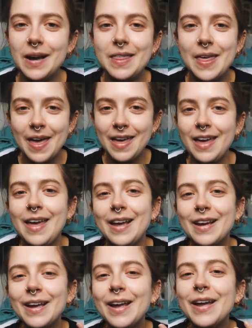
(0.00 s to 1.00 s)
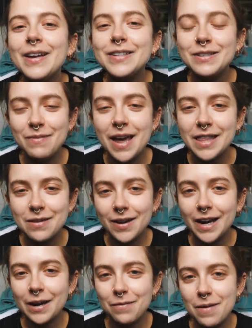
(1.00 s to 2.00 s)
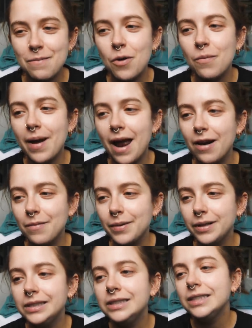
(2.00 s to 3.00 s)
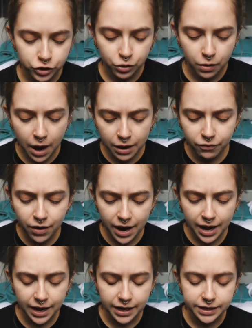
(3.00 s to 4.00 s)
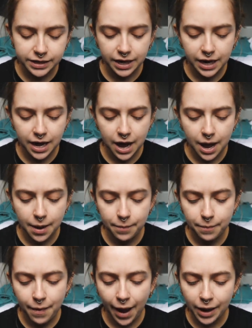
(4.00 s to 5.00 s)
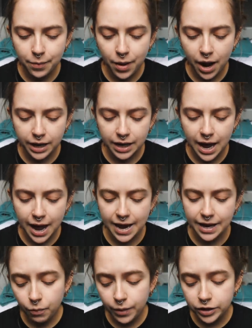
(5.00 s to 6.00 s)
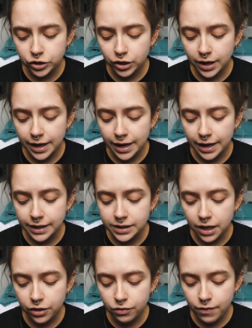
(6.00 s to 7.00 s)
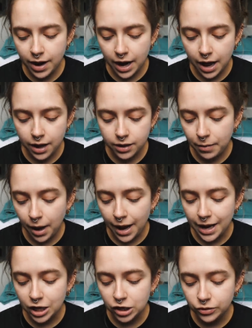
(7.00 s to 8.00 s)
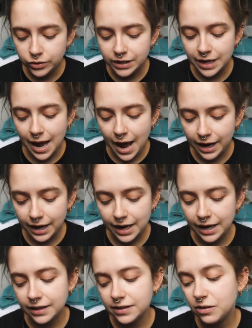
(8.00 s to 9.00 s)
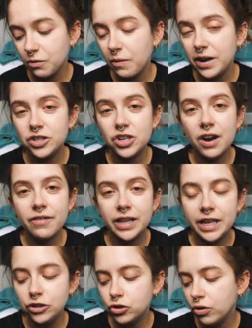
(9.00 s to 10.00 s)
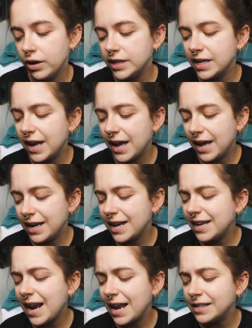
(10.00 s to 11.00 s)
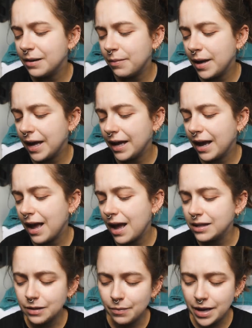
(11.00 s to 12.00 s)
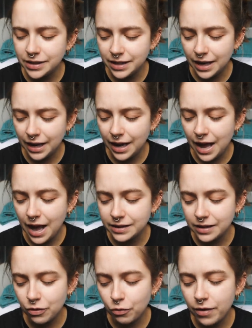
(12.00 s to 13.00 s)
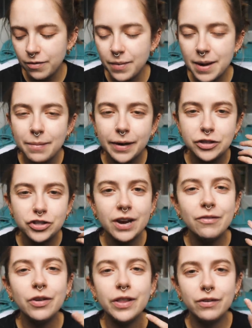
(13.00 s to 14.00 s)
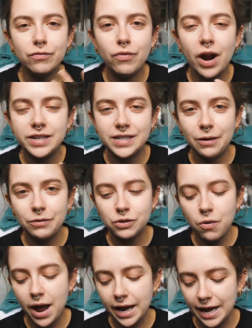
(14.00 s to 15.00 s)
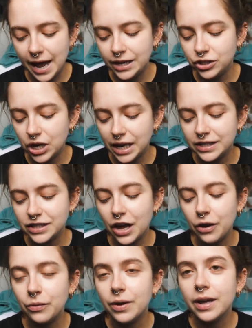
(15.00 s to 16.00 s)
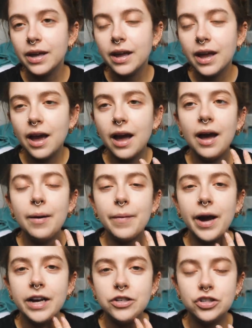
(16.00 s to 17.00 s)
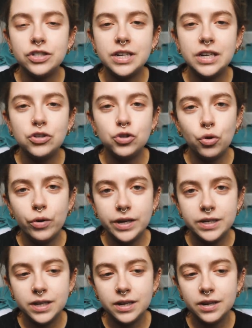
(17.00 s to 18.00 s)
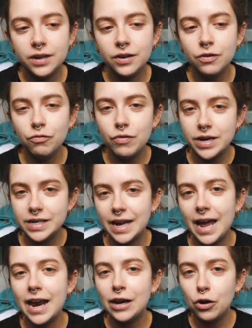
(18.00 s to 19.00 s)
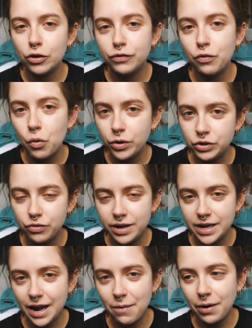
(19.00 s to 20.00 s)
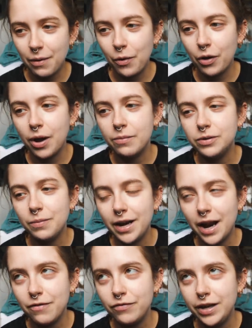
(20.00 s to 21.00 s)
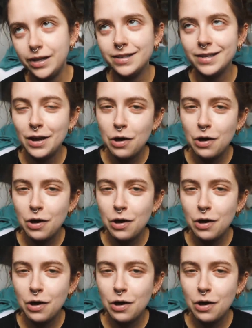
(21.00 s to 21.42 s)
I think to make them a little bit more bearable so I read um, Magpie Lane, which is a thriller by Lucy Atkins, which I really enjoyed. It didn't end up being as amazing as I thought it'd be, but in general the writing was quite engaging, so um, I just enjoyed reading it and looked forward to reading it when I woke up to my night feeds,